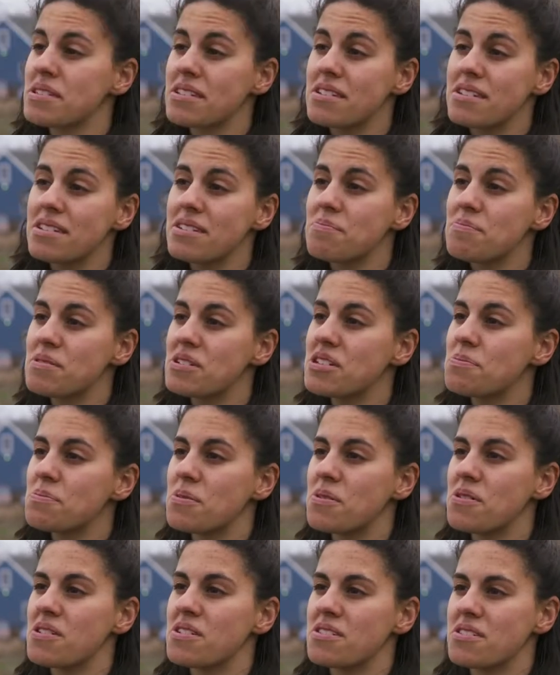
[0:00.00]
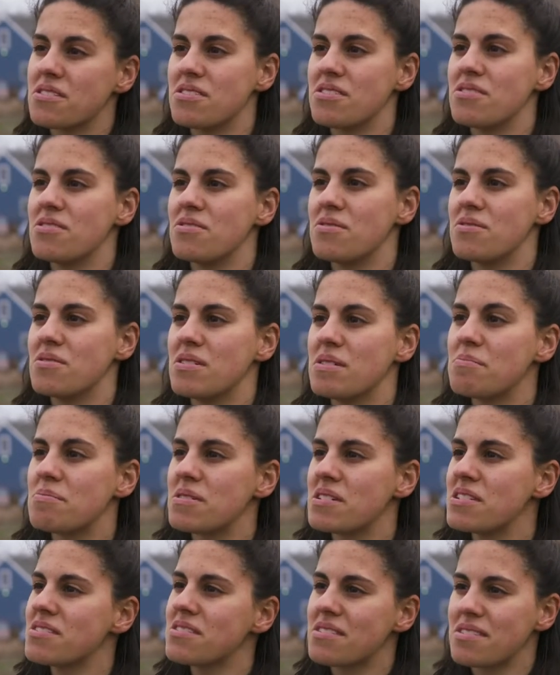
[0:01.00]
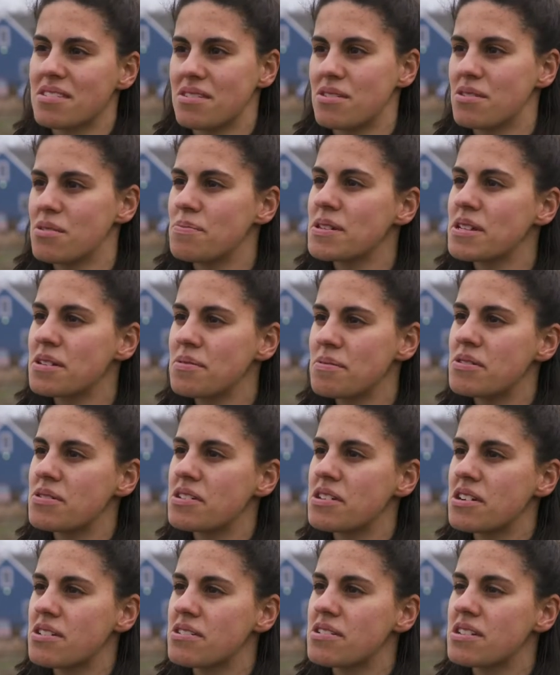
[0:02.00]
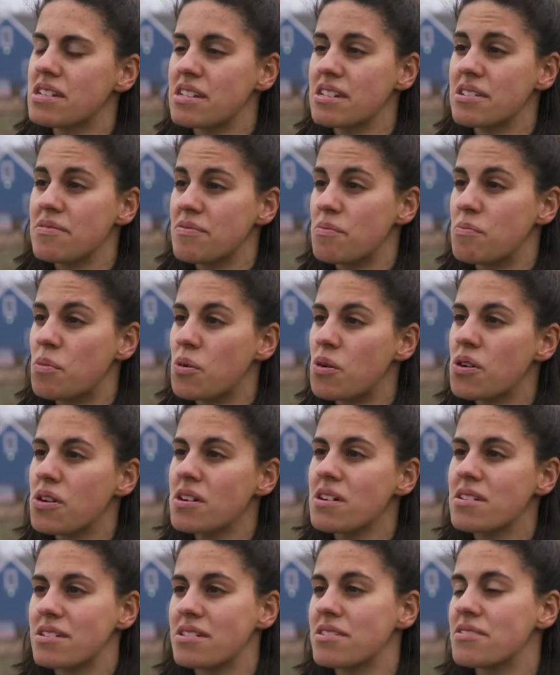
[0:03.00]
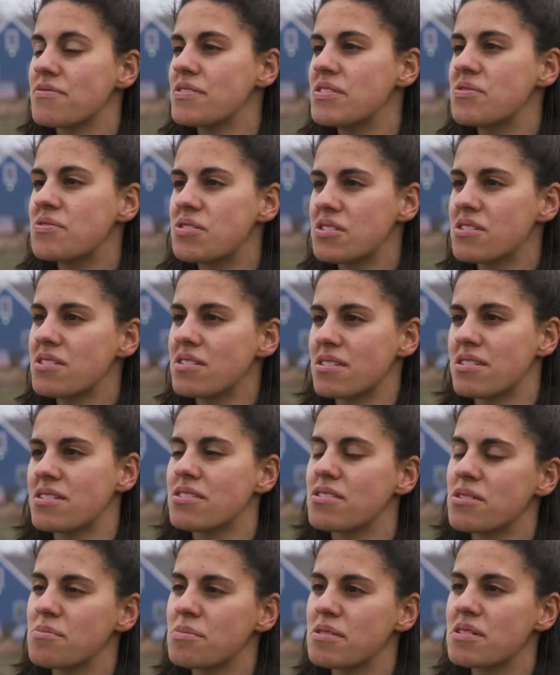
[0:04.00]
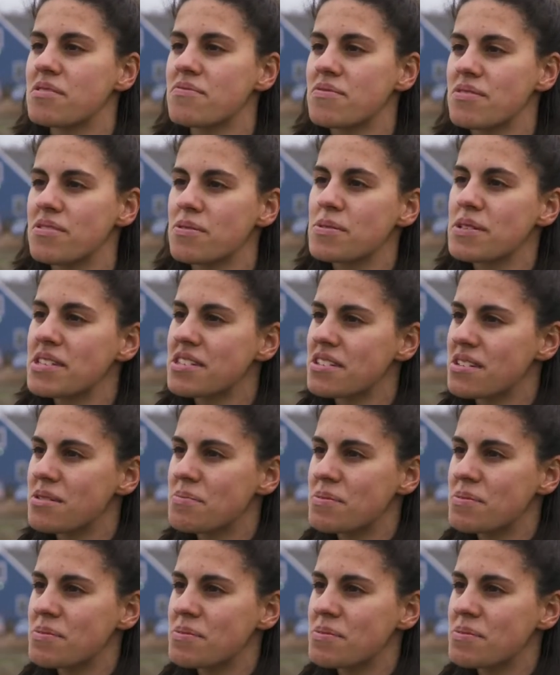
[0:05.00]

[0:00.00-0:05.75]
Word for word: city of Bridgeport to embrace urban community gardening even more in the future in terms of urban city